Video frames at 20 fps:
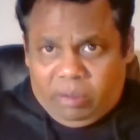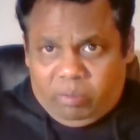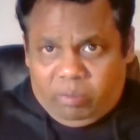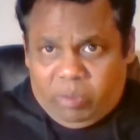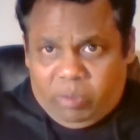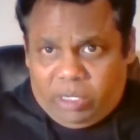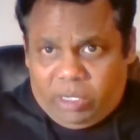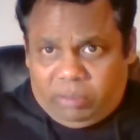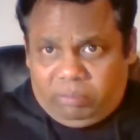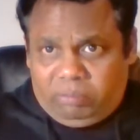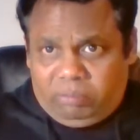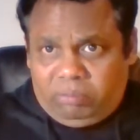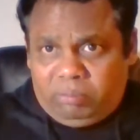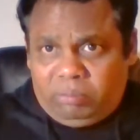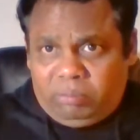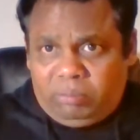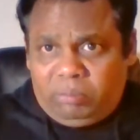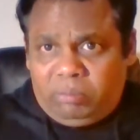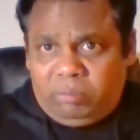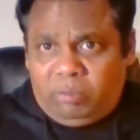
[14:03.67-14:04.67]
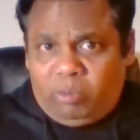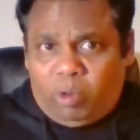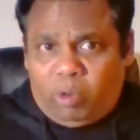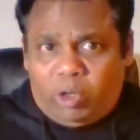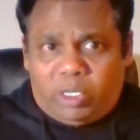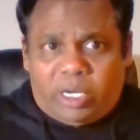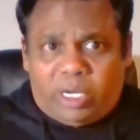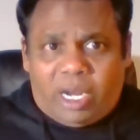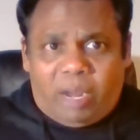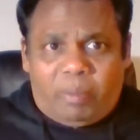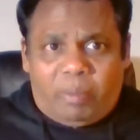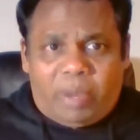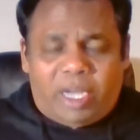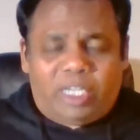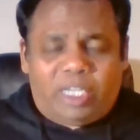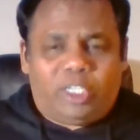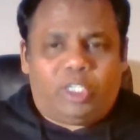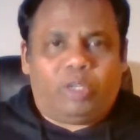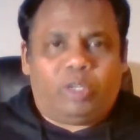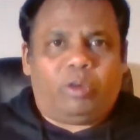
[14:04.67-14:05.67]
but what I
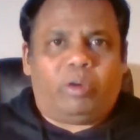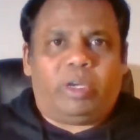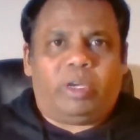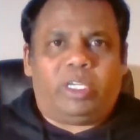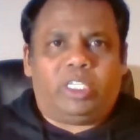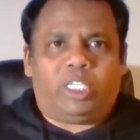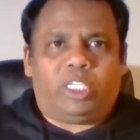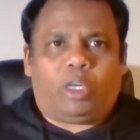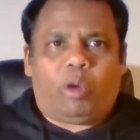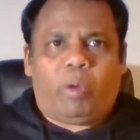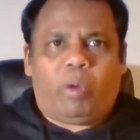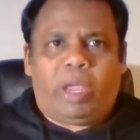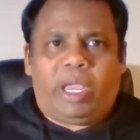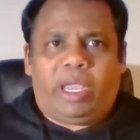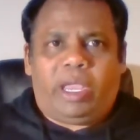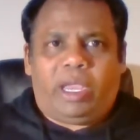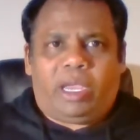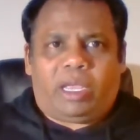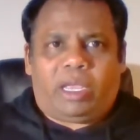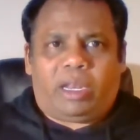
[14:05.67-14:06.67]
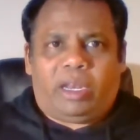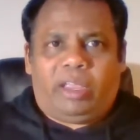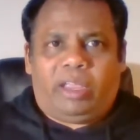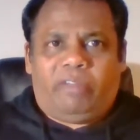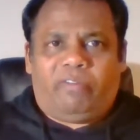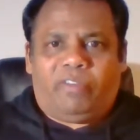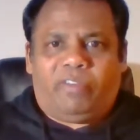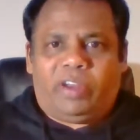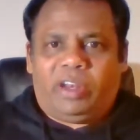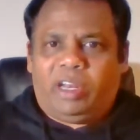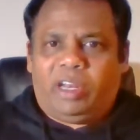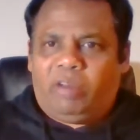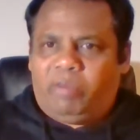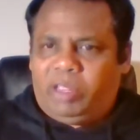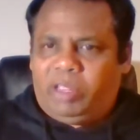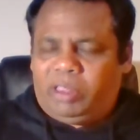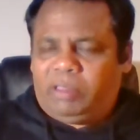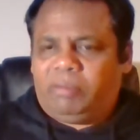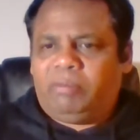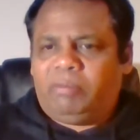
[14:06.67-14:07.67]
might do is quickly fiddle
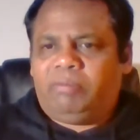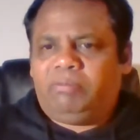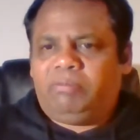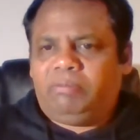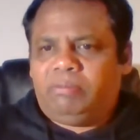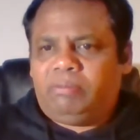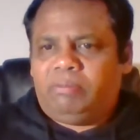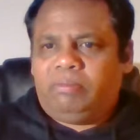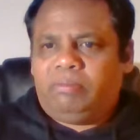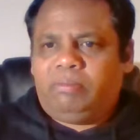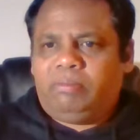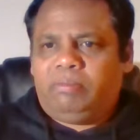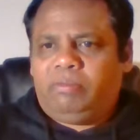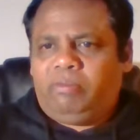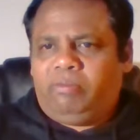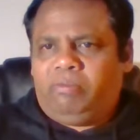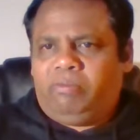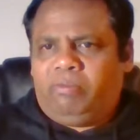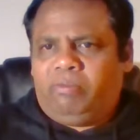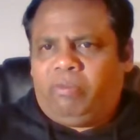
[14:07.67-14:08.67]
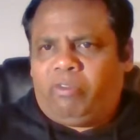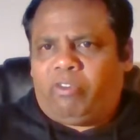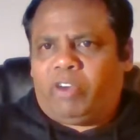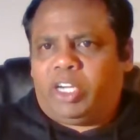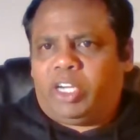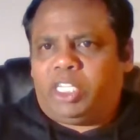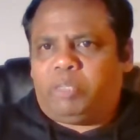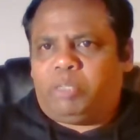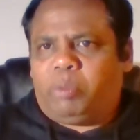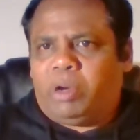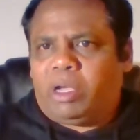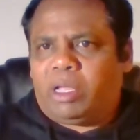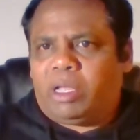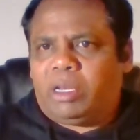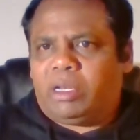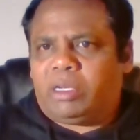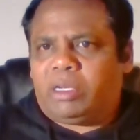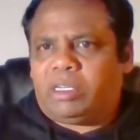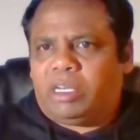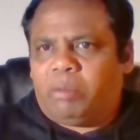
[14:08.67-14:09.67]
with Facebook a
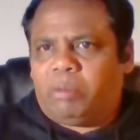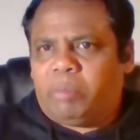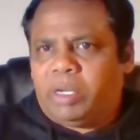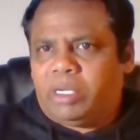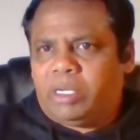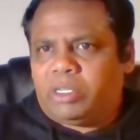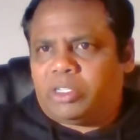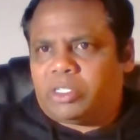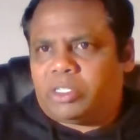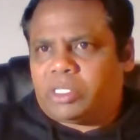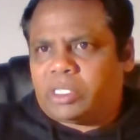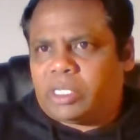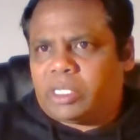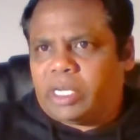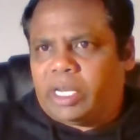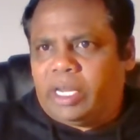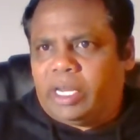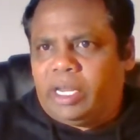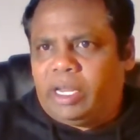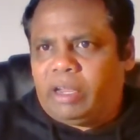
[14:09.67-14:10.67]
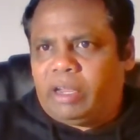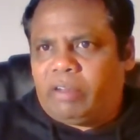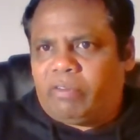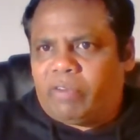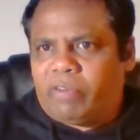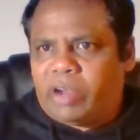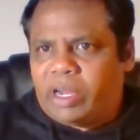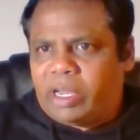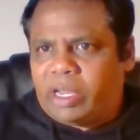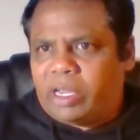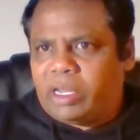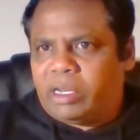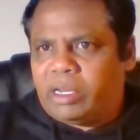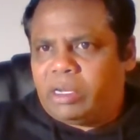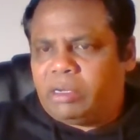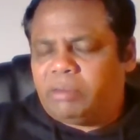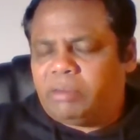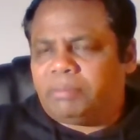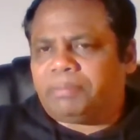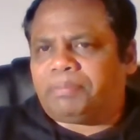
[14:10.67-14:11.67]
little bit to see if I
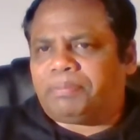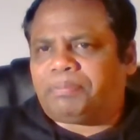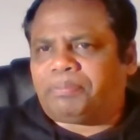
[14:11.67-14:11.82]
can